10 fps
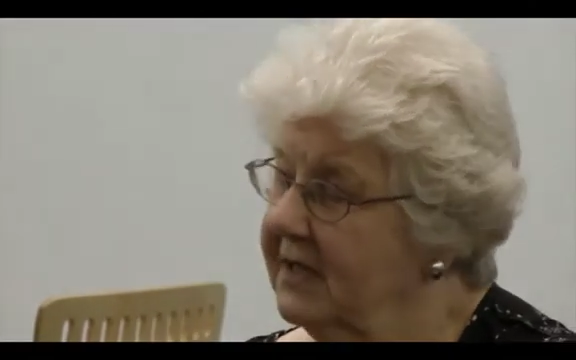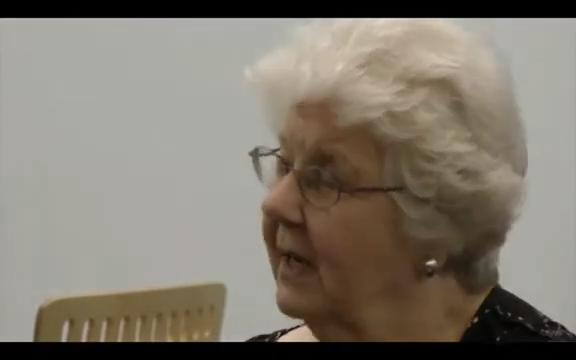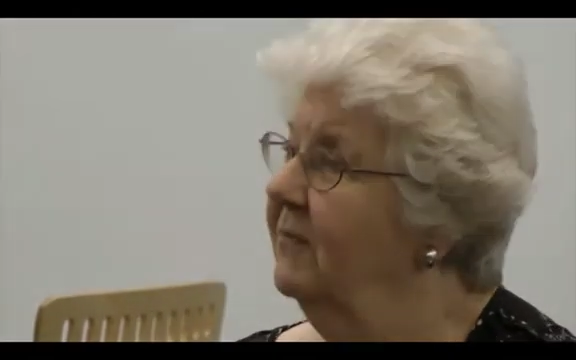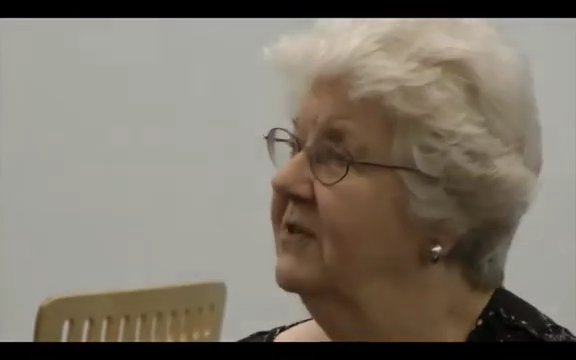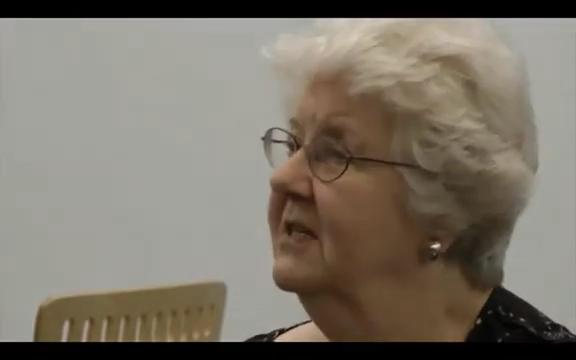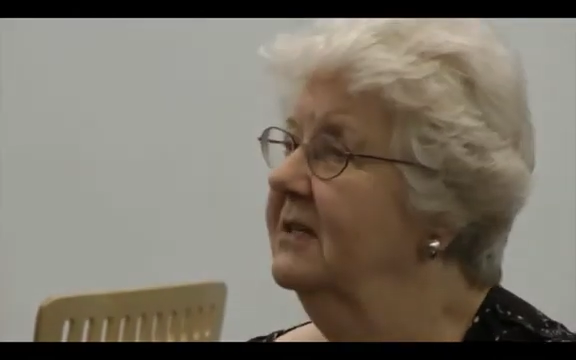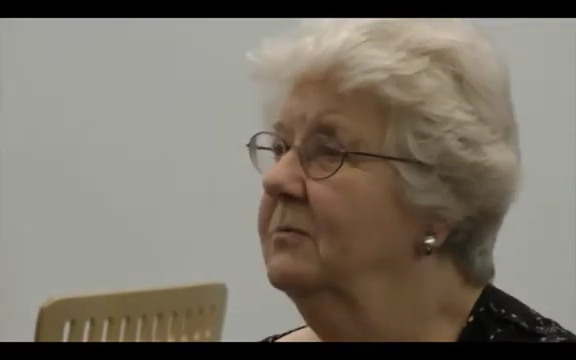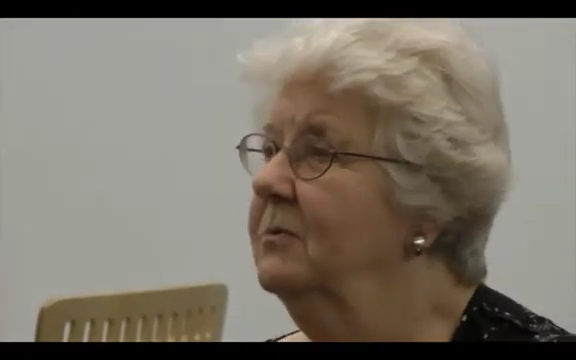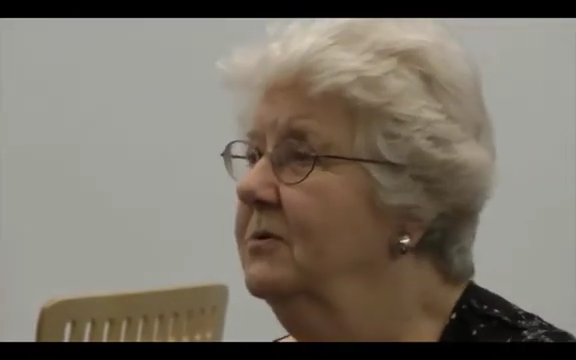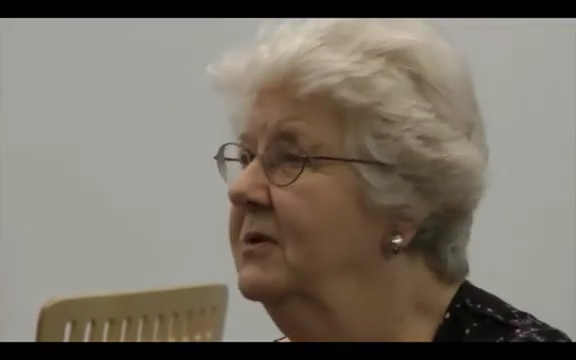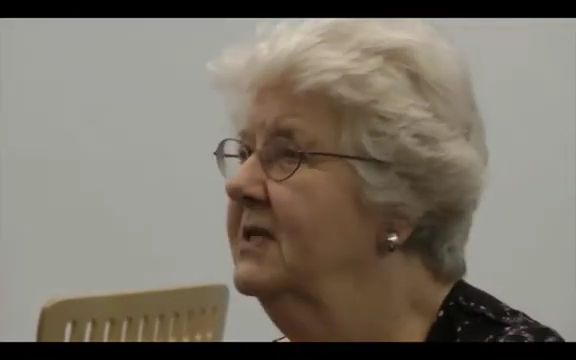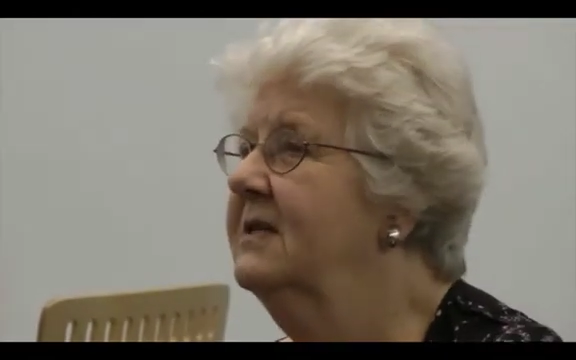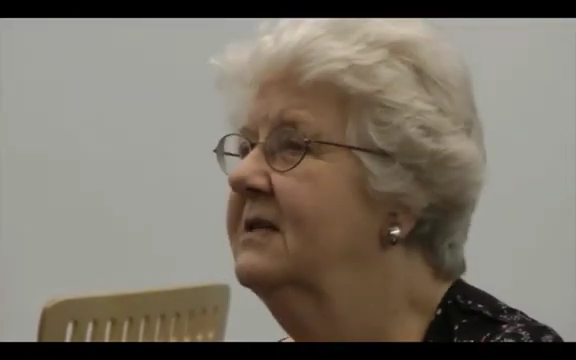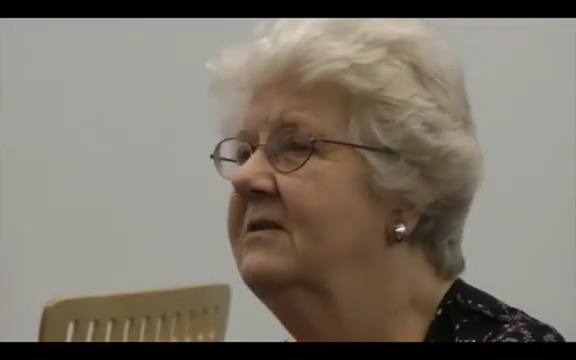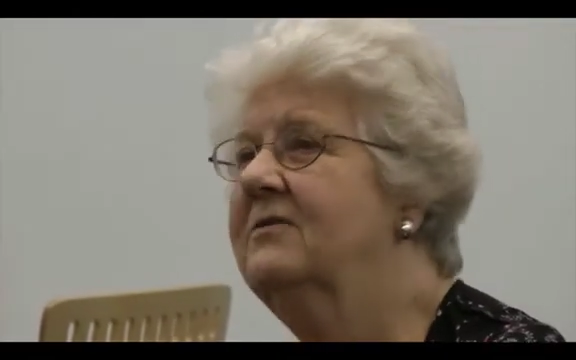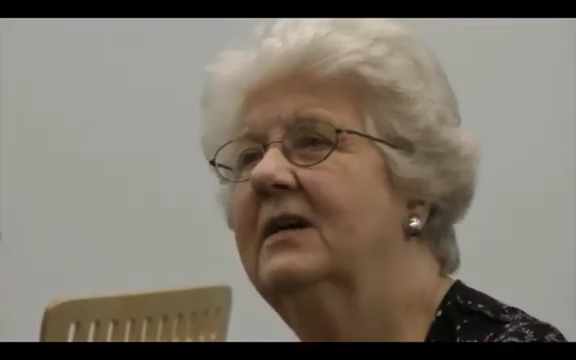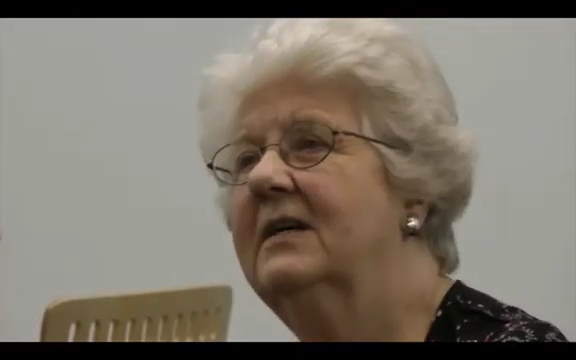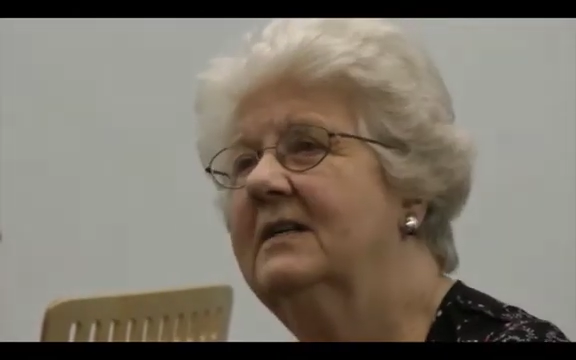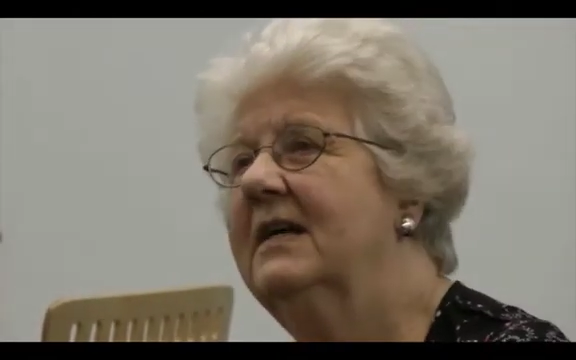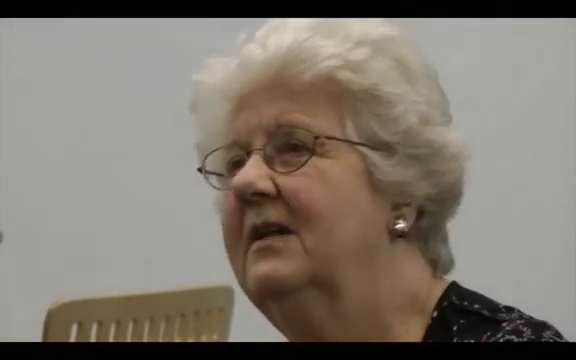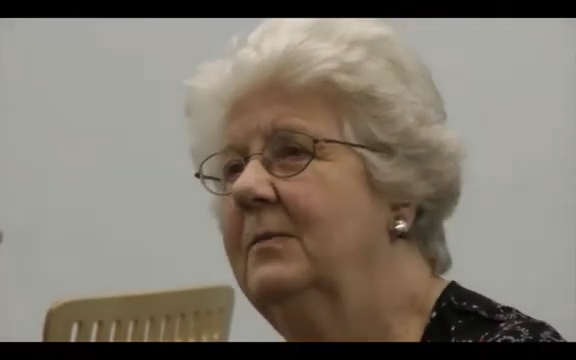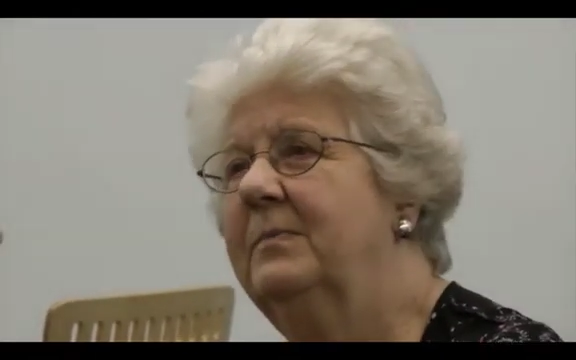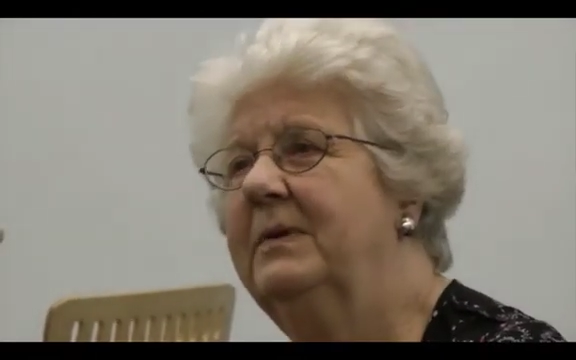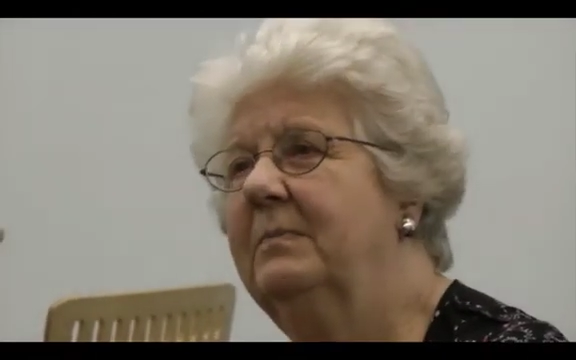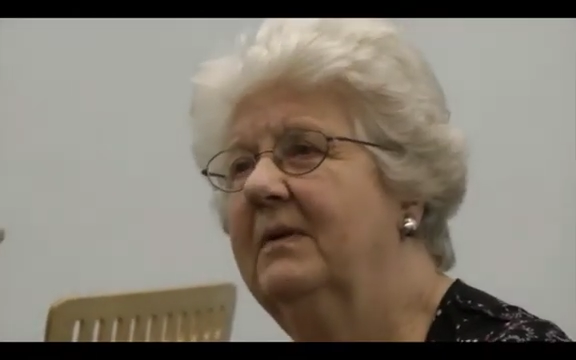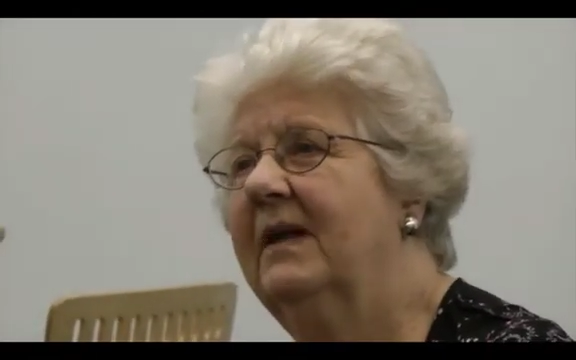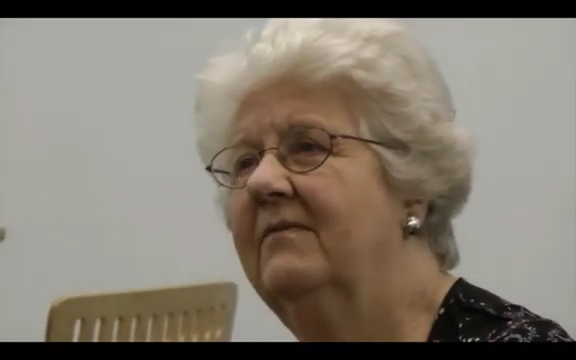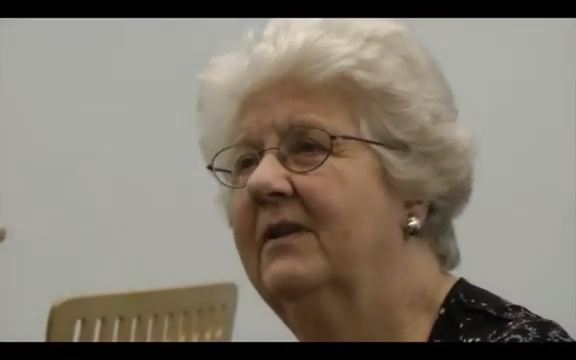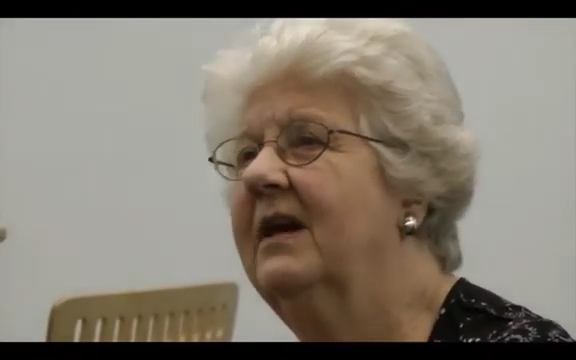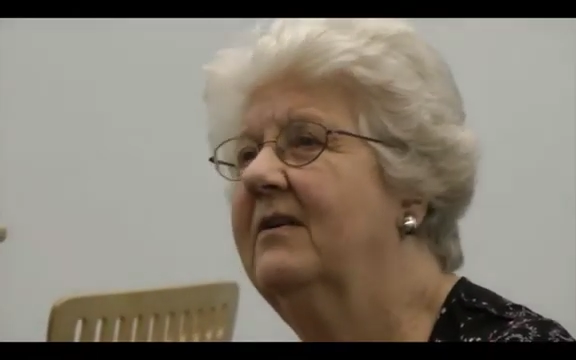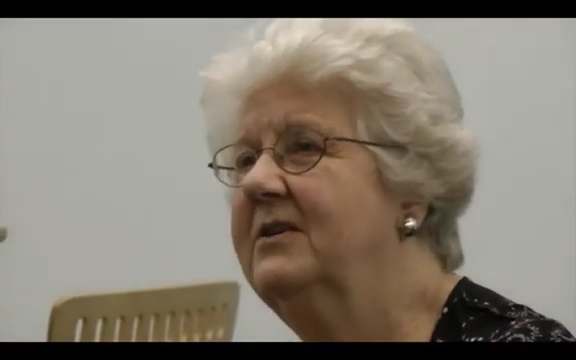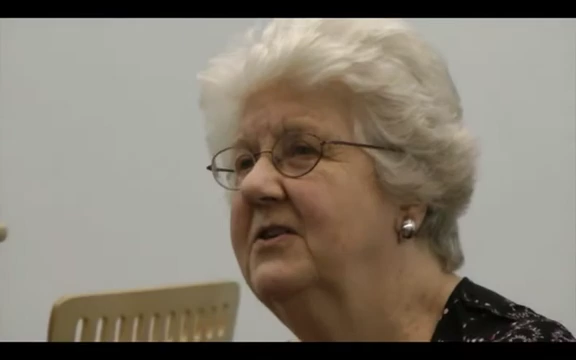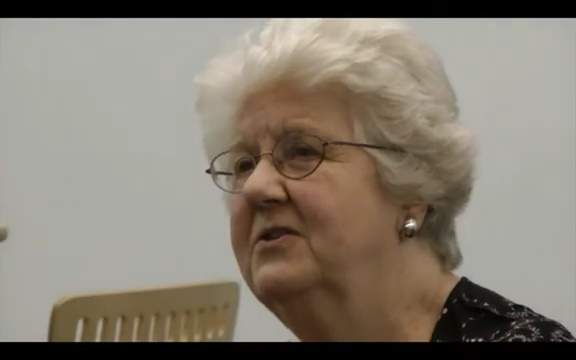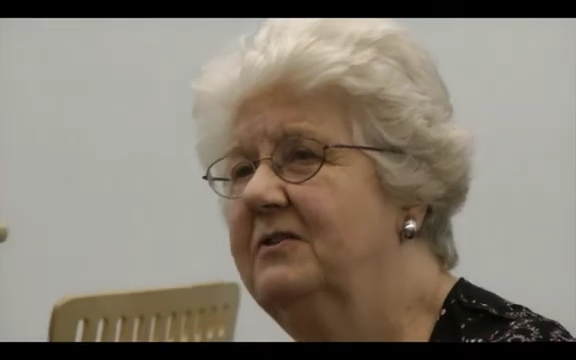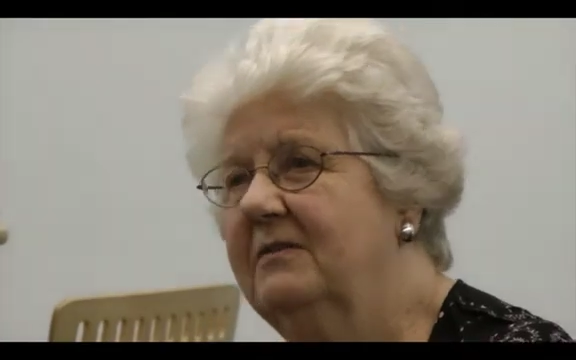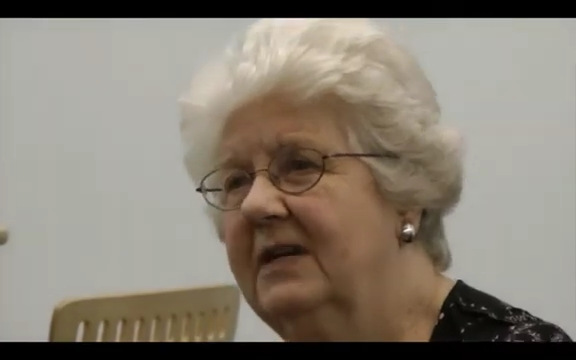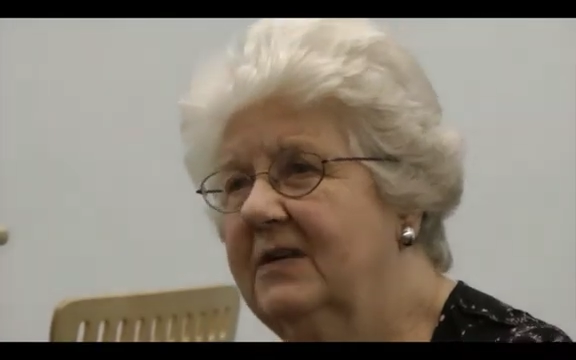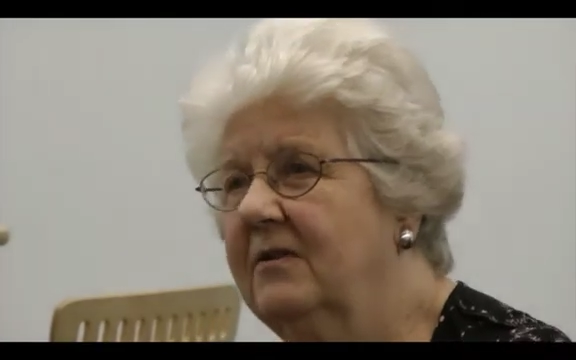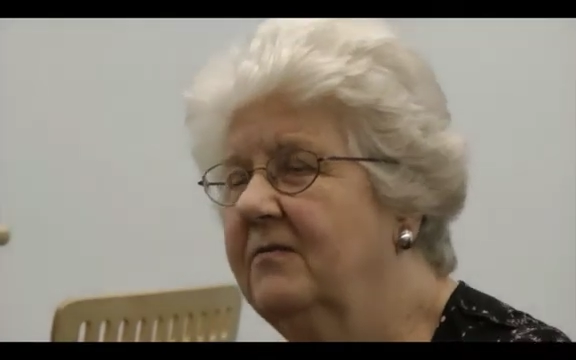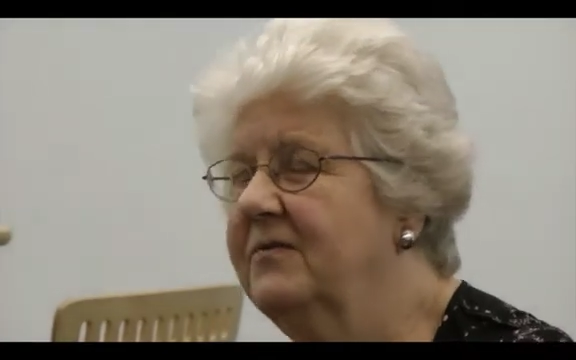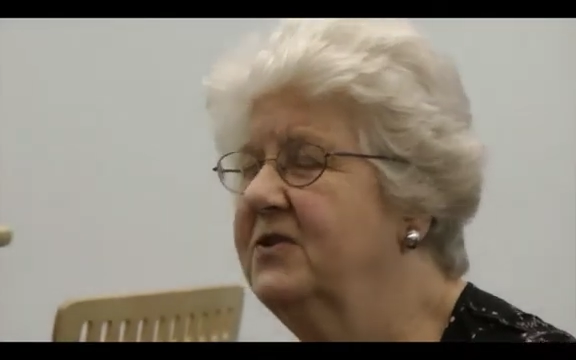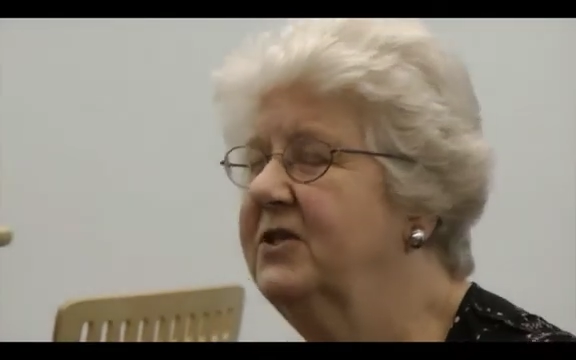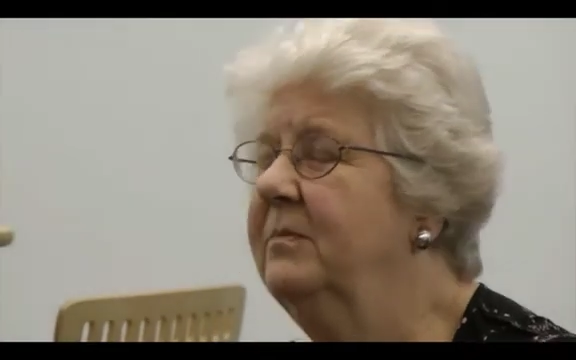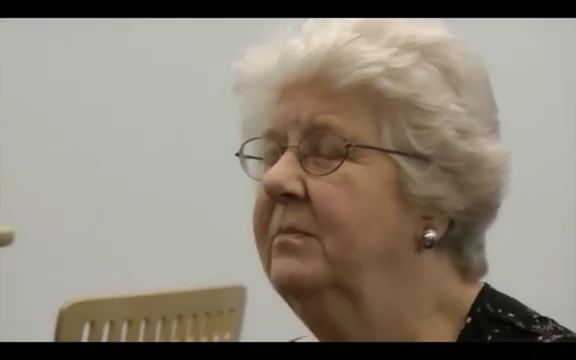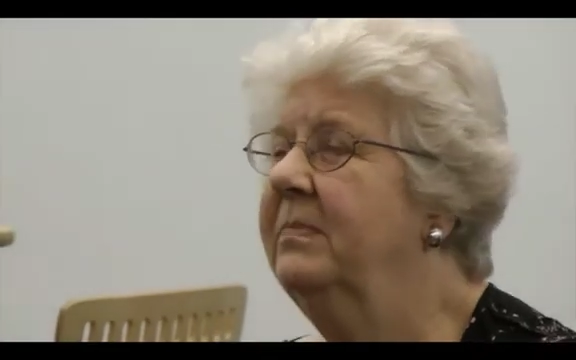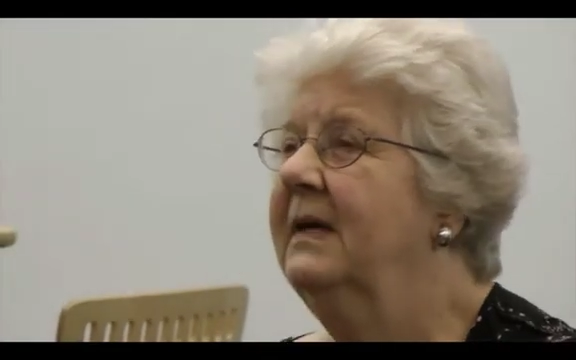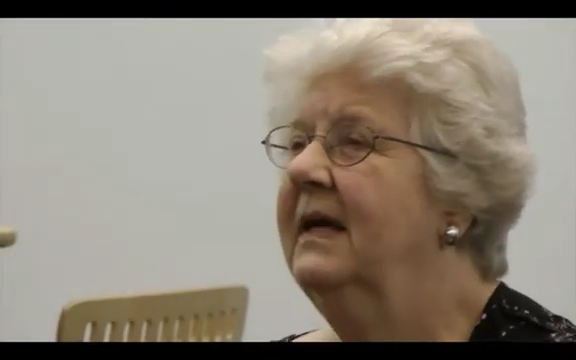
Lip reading: comforting the wounded and trying to help people have the courage to get off the ship.